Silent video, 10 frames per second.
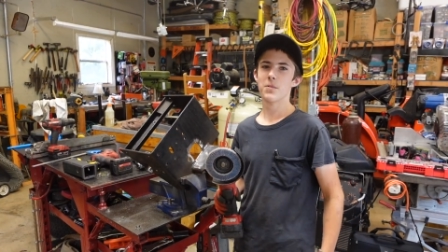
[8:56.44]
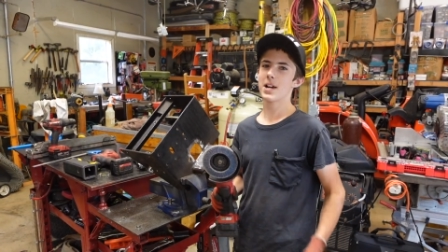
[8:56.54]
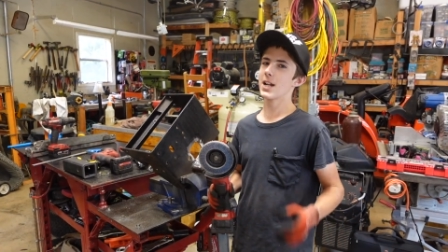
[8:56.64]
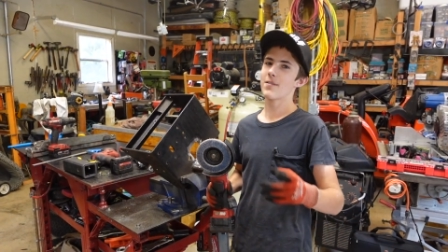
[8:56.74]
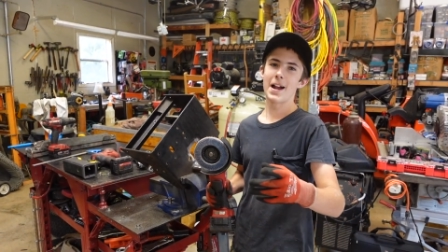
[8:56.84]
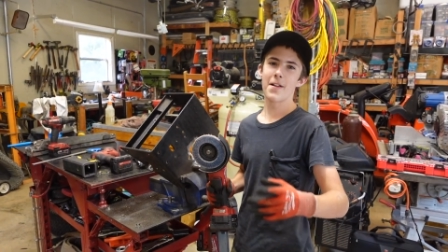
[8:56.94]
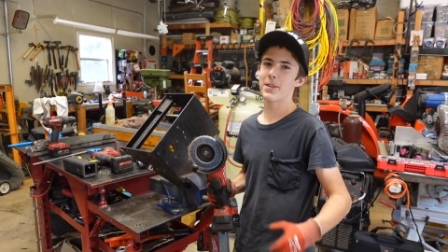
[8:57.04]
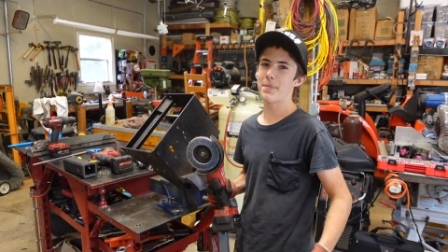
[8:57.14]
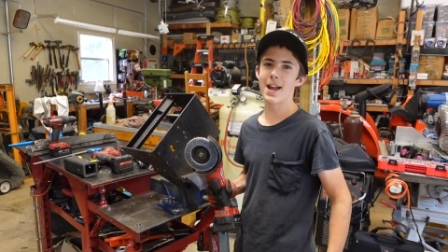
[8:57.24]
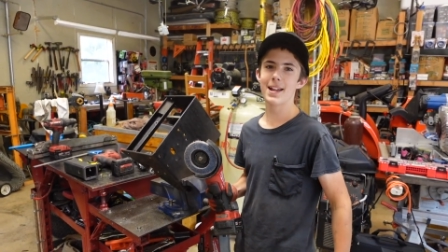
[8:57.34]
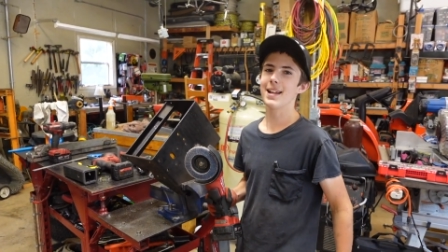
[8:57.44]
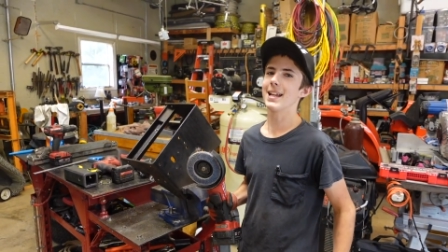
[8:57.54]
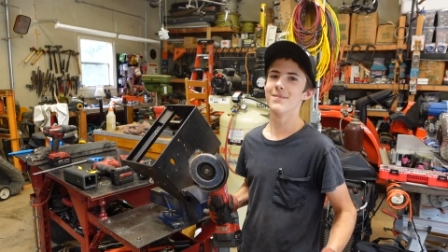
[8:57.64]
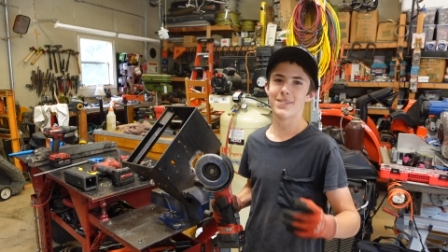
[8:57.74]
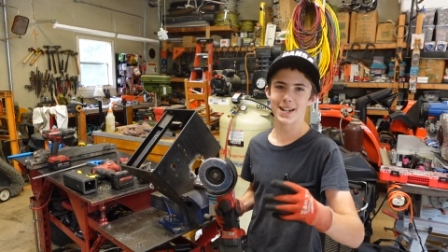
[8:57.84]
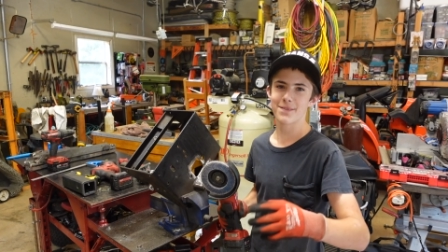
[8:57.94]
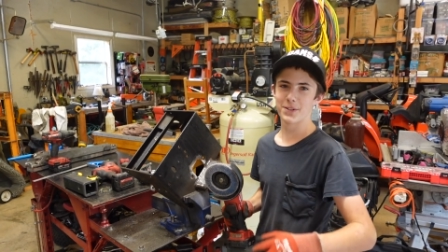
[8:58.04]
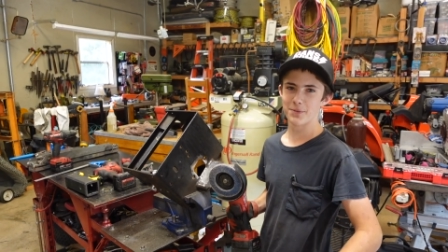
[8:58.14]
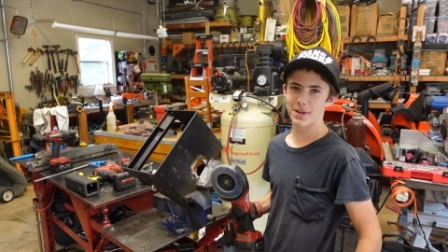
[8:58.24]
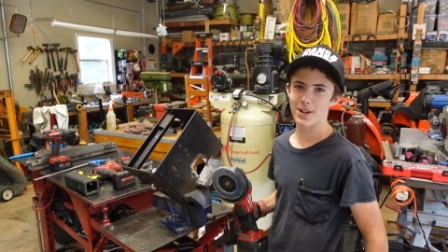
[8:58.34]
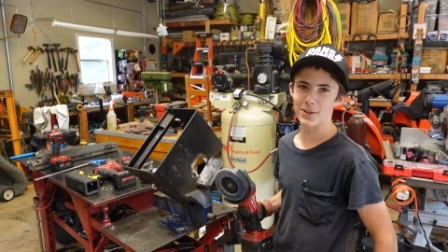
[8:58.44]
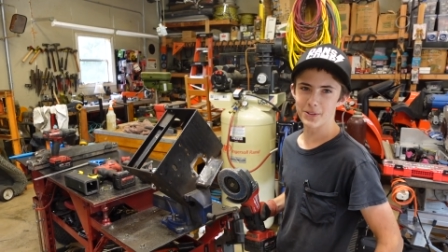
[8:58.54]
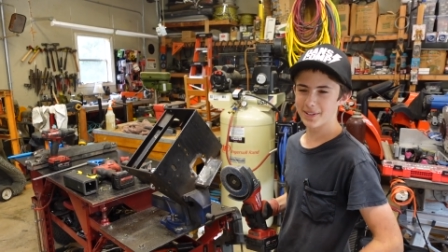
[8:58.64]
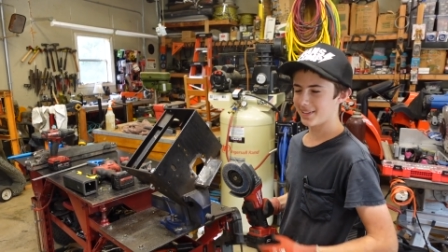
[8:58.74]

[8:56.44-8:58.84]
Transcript: we're gonna grind off the paint and get ready for the weld.